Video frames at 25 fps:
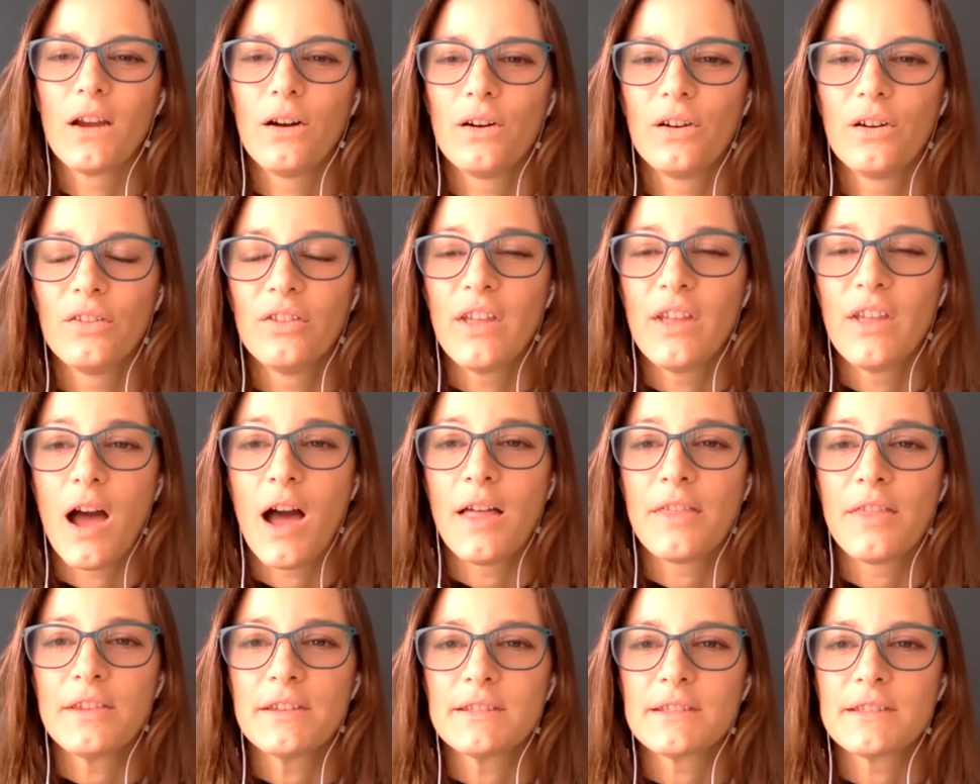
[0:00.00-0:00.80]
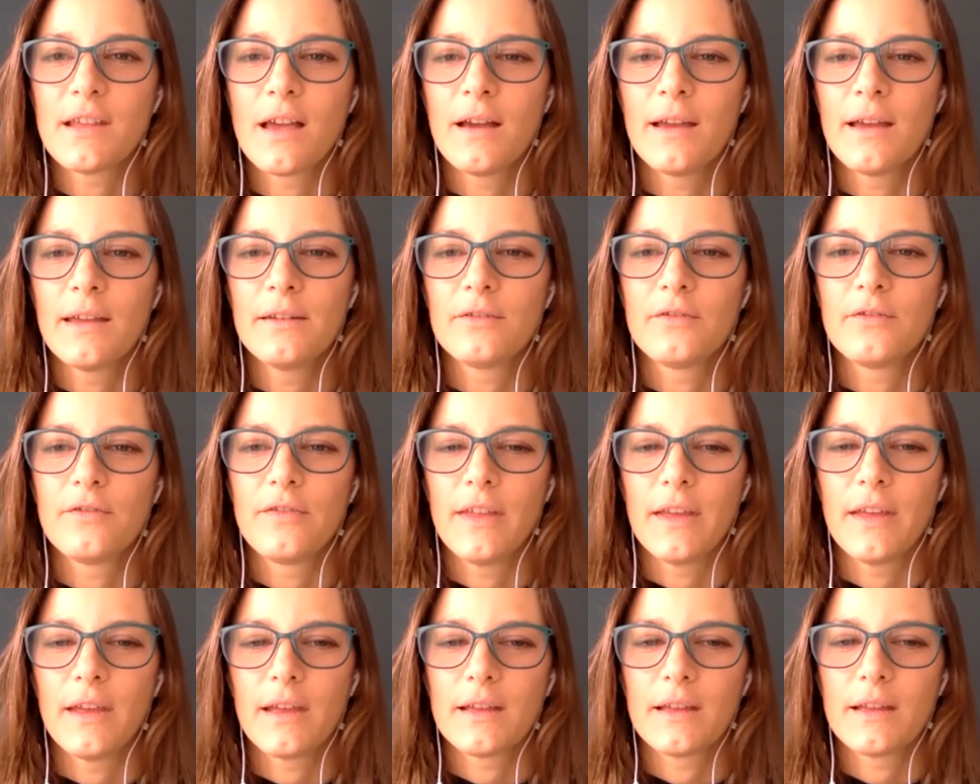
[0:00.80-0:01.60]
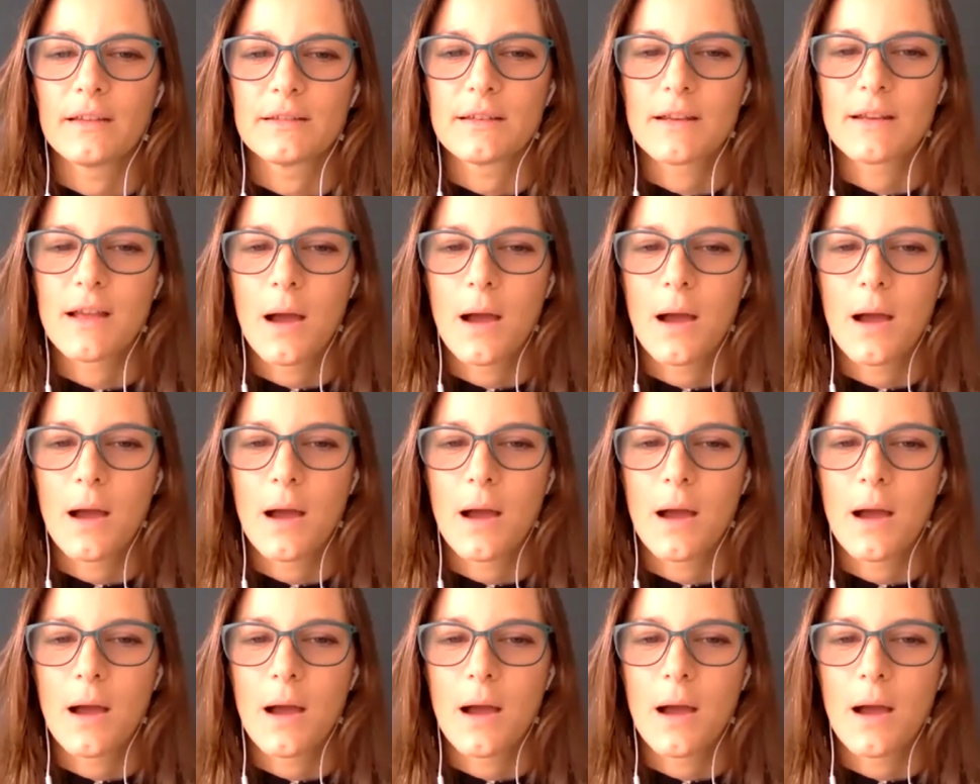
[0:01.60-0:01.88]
On the other side of things,